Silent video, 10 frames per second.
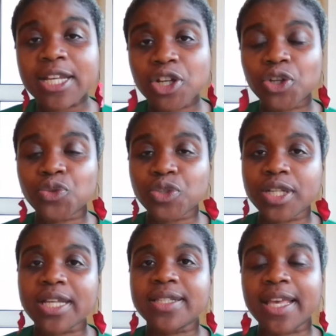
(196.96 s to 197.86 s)
in order to
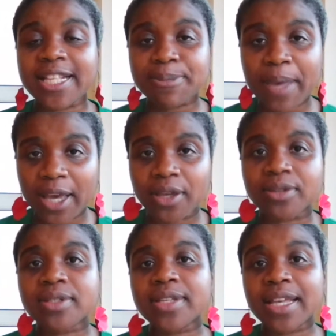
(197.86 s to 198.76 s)
share their
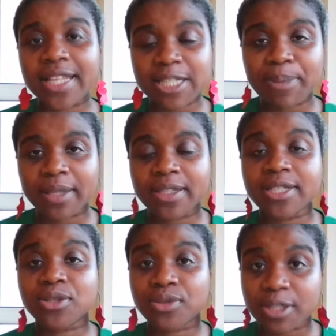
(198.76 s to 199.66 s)
experience and
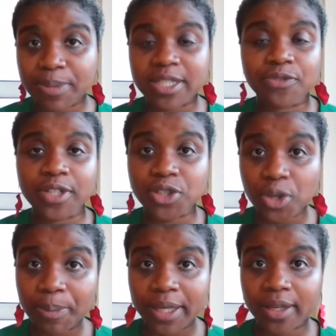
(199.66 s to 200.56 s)
expertise in a specific
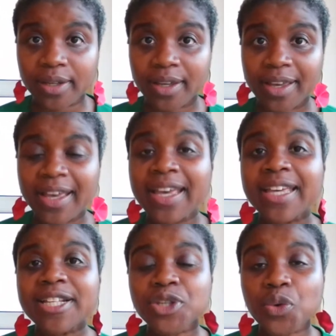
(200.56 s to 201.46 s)
topic.
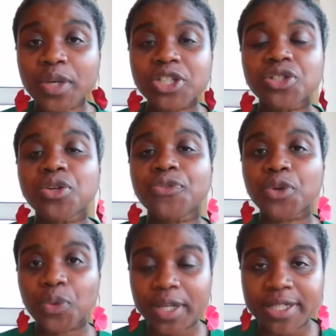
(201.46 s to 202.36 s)
Is a question
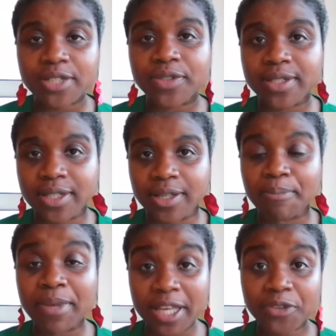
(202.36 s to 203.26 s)
of
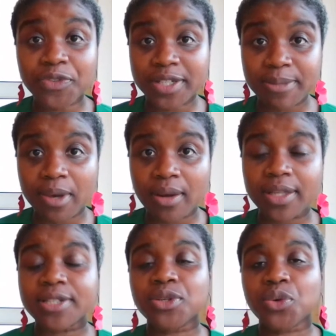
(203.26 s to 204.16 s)
creativity. Being
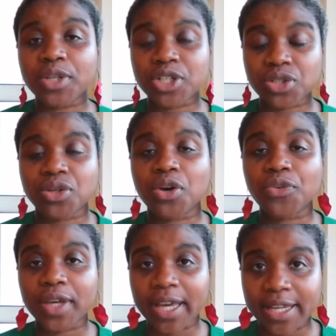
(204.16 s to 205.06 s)
visible is a question
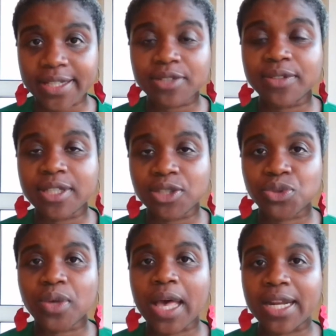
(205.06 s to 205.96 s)
of creativity
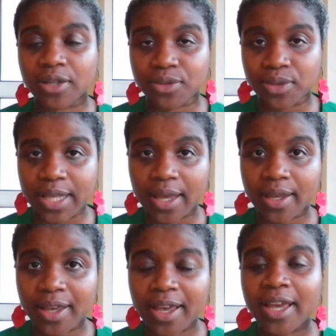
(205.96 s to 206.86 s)
to the end of the day.
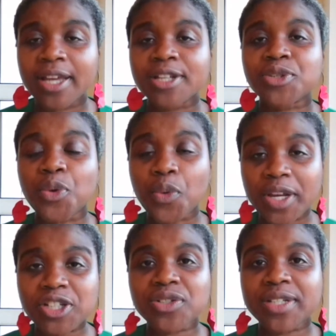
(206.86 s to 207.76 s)
The
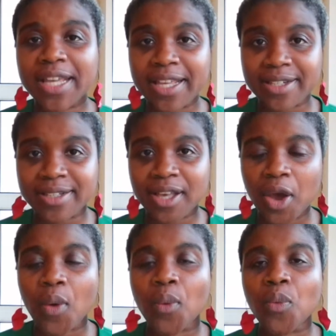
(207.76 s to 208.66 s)
question is,
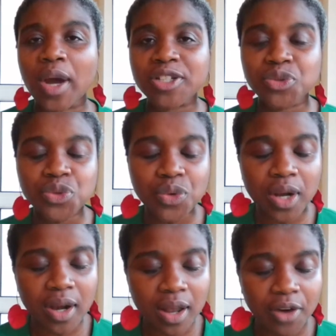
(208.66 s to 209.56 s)
what do
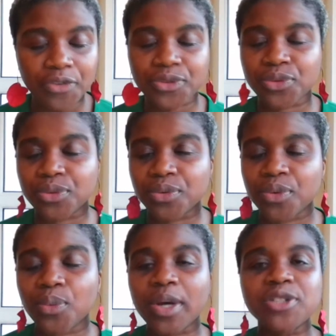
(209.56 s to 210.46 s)
you love to do?
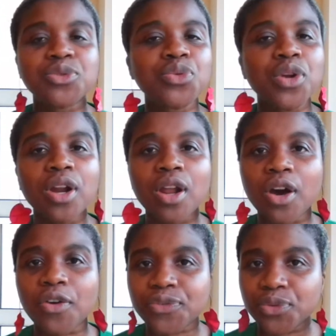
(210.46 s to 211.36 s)
What do you
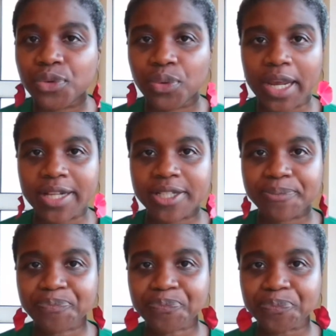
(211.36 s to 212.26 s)
love to create?